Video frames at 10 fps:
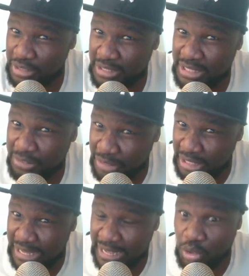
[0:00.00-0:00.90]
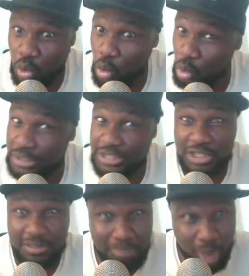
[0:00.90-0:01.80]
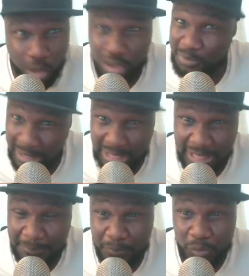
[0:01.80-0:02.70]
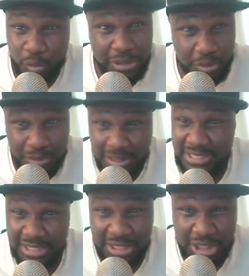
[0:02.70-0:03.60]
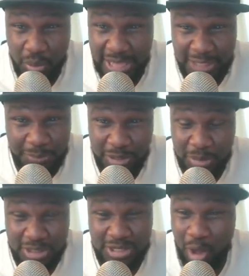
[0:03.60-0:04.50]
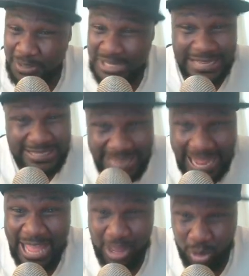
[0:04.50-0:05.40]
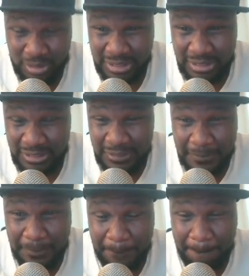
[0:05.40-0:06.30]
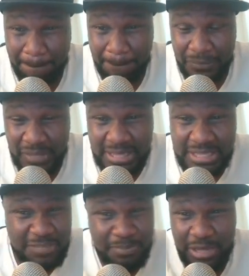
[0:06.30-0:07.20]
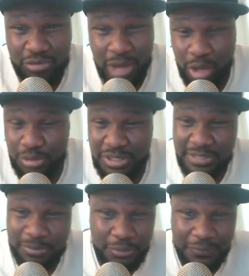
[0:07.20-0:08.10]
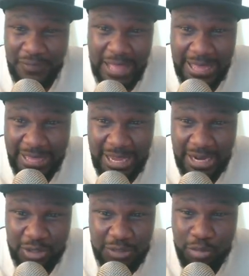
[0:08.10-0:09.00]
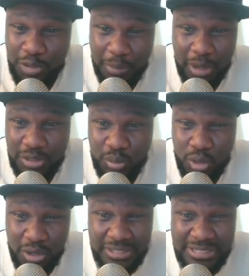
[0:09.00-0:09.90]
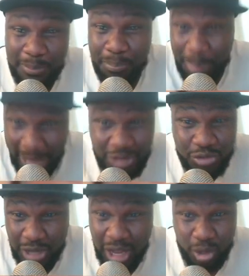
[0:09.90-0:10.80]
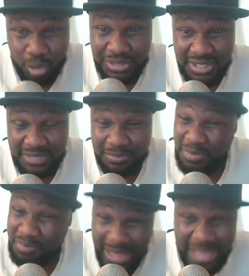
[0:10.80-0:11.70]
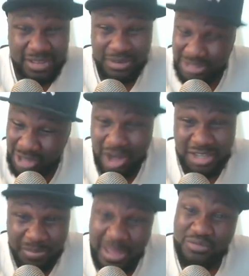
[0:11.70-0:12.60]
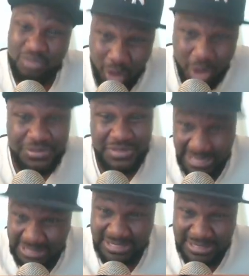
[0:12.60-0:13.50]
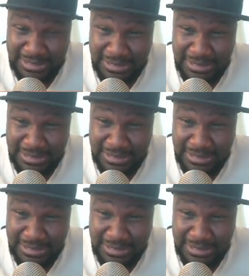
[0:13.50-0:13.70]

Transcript: and then they realize, holy smokes, man, we do things in the US pretty much upside down. This matriarchal system won't fly here because most parts of the world's in the patriarchal system. The men are in charge, men run things.